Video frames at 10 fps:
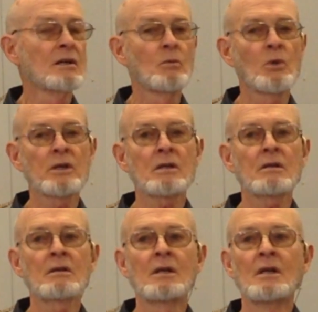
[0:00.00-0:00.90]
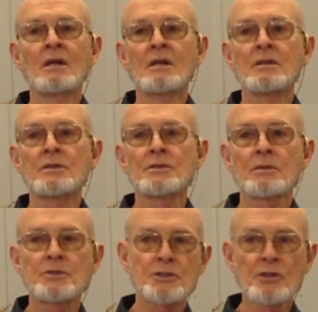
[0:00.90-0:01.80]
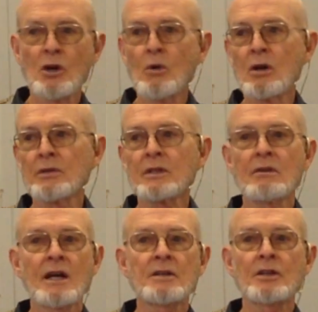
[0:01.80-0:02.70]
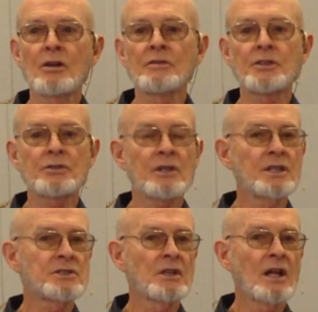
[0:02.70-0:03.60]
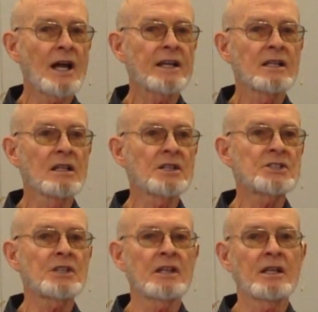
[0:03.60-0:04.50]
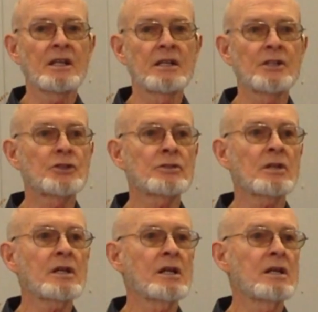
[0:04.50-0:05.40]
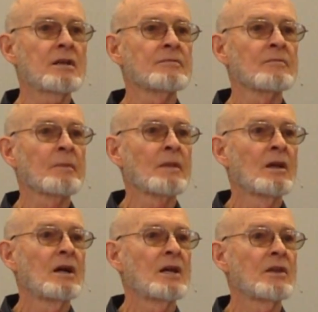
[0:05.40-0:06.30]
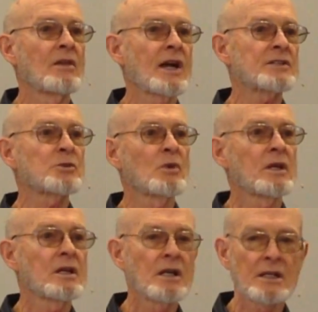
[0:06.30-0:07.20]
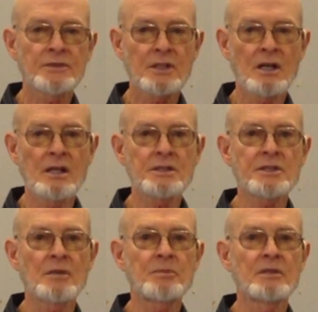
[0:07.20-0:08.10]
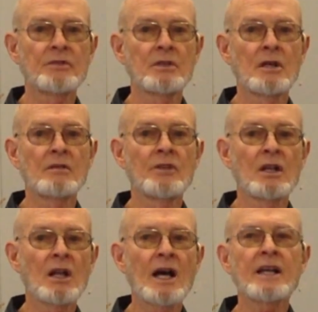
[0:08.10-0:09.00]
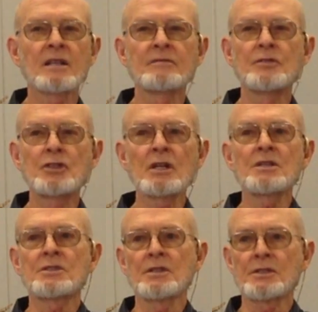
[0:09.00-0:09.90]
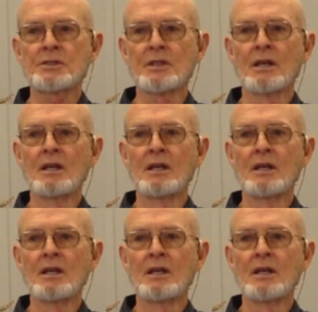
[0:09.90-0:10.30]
winter, snow on the ground and on the trees, the light glistening in a tree and then that's when he got the concept of the, of the light of Jesus